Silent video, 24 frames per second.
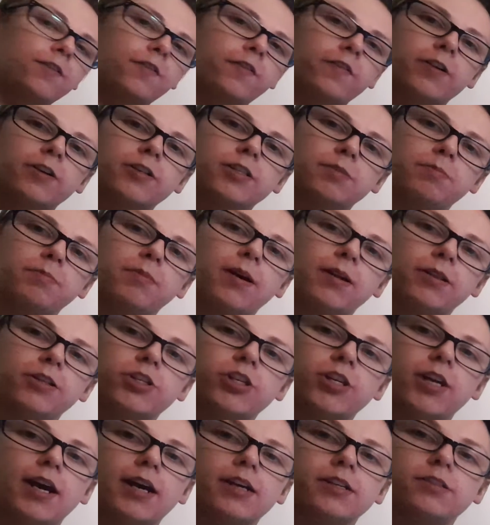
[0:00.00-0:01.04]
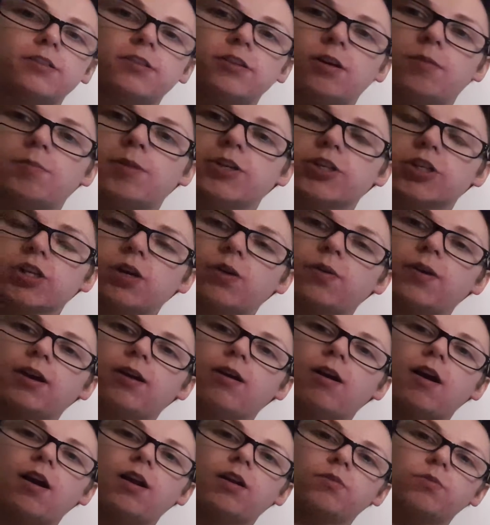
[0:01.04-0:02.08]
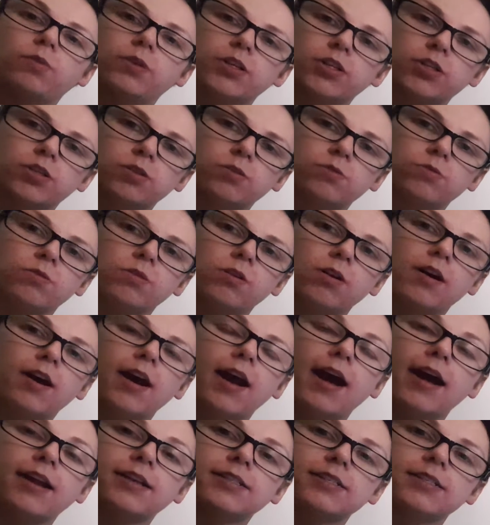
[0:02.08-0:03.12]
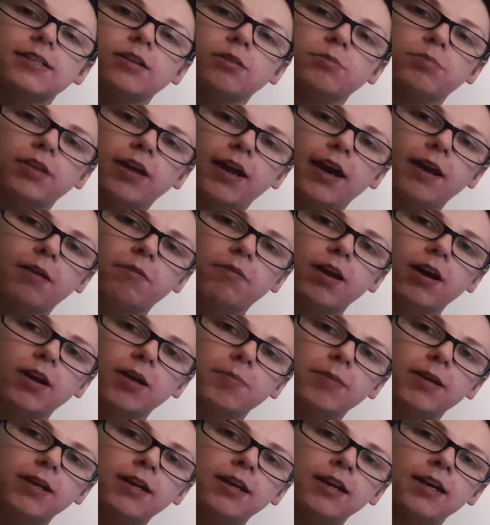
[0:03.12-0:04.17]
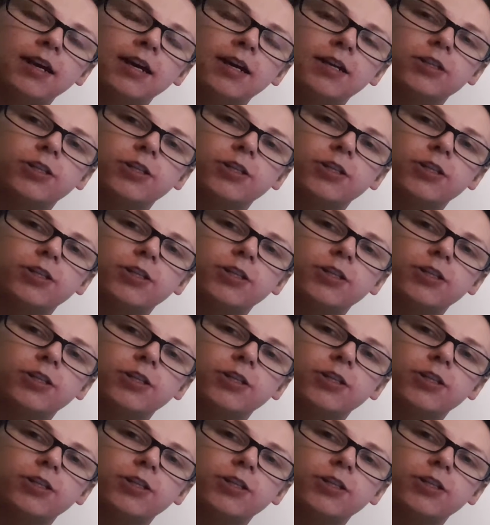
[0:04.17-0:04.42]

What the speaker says: first month she has so much going on with school and still playing rugby,